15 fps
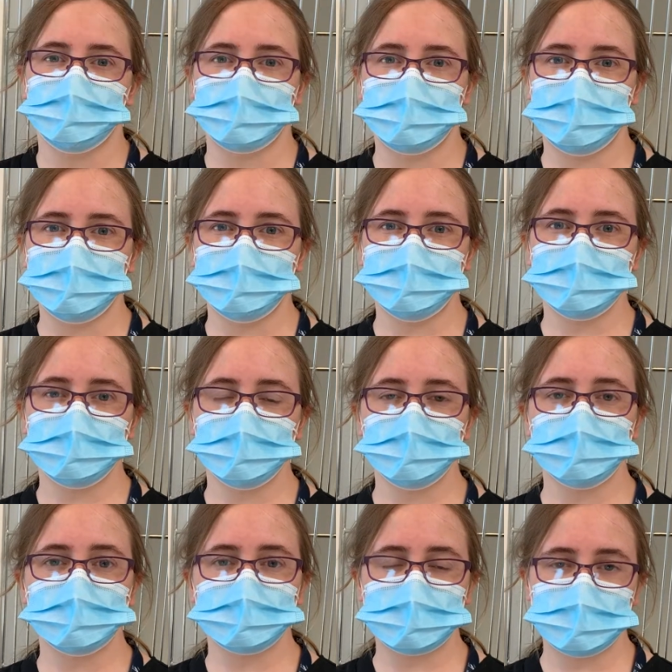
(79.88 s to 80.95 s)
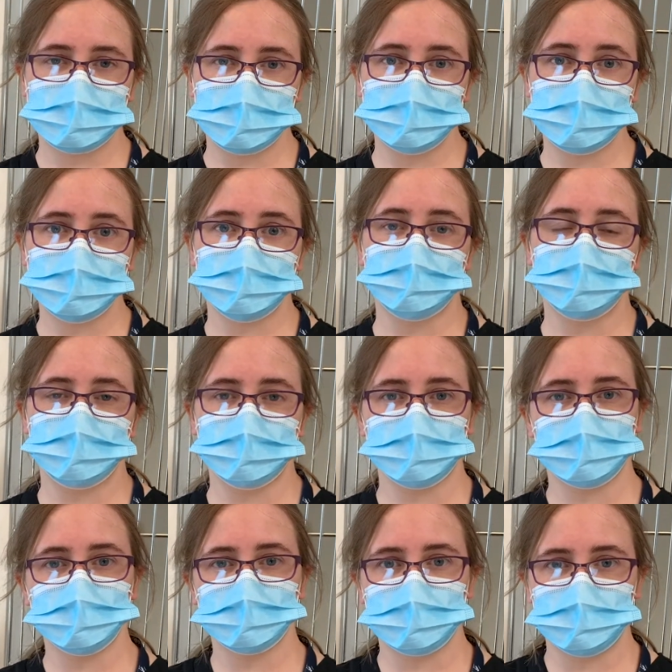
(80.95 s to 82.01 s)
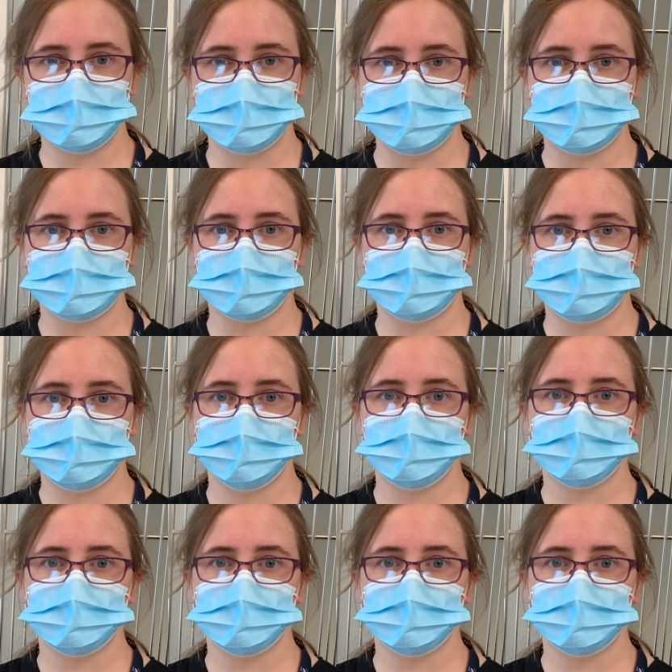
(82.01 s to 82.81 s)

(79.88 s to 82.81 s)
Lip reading: kitten is so skinny that you can feel their ribs easily,